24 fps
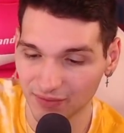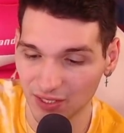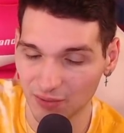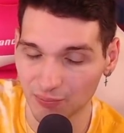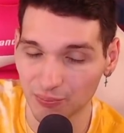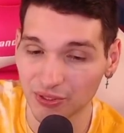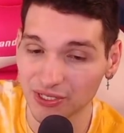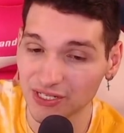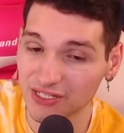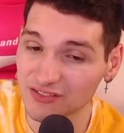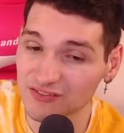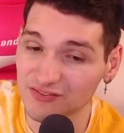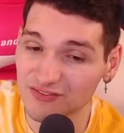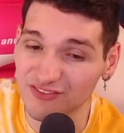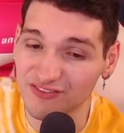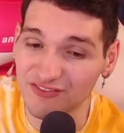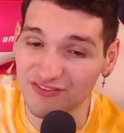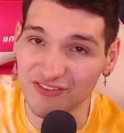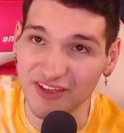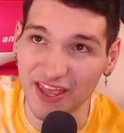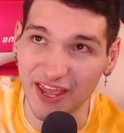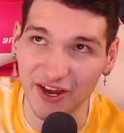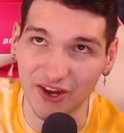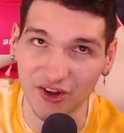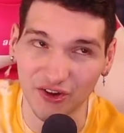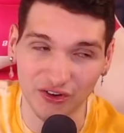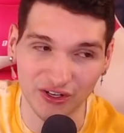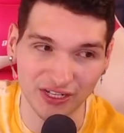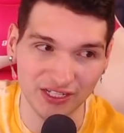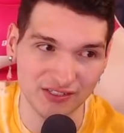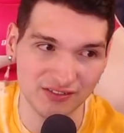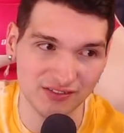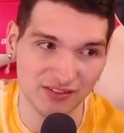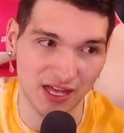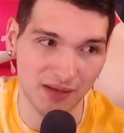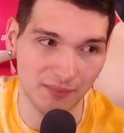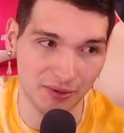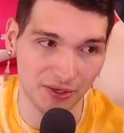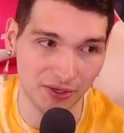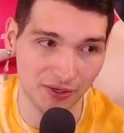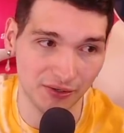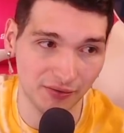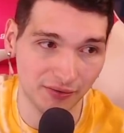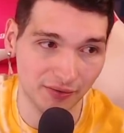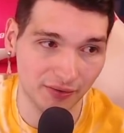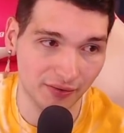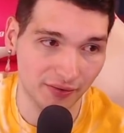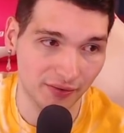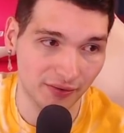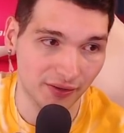Britney is very stubborn.